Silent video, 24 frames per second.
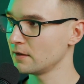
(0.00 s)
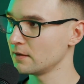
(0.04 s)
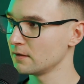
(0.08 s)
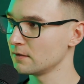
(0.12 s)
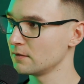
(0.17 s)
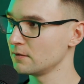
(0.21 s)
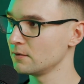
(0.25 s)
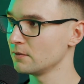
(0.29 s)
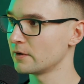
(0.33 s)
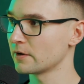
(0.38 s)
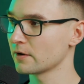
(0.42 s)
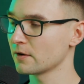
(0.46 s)

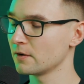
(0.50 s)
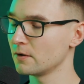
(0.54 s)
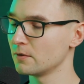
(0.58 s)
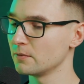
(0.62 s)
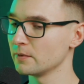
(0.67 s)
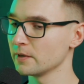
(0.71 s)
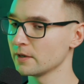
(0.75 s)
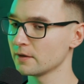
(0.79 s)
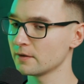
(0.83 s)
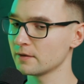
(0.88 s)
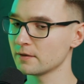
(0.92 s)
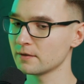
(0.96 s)
and you are
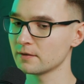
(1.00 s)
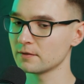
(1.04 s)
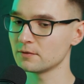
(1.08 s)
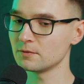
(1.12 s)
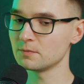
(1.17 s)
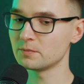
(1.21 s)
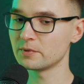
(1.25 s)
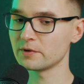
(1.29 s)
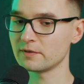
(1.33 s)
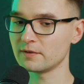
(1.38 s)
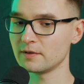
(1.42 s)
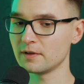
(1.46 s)
going
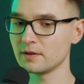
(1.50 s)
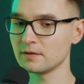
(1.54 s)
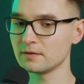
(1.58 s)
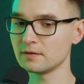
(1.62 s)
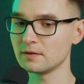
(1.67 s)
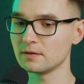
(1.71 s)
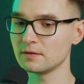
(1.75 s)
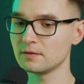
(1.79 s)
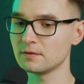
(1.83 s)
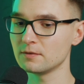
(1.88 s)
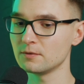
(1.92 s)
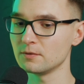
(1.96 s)
to
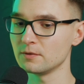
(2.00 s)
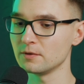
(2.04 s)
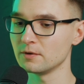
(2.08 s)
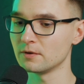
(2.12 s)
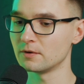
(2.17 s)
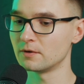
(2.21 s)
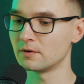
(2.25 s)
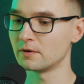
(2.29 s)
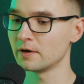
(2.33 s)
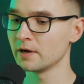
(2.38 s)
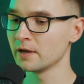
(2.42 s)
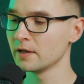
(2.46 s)
present it to
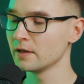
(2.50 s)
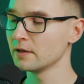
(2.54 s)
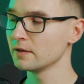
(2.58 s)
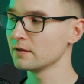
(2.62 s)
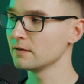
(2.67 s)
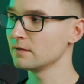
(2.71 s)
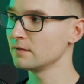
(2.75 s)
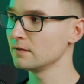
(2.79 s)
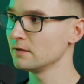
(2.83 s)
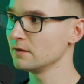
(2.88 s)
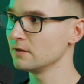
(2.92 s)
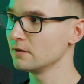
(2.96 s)
your
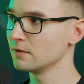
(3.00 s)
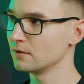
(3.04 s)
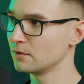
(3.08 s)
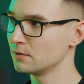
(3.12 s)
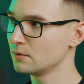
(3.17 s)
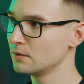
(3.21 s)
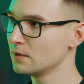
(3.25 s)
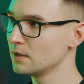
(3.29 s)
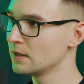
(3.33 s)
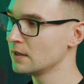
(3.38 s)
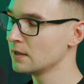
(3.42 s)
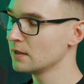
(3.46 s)

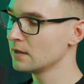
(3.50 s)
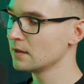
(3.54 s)
CEO,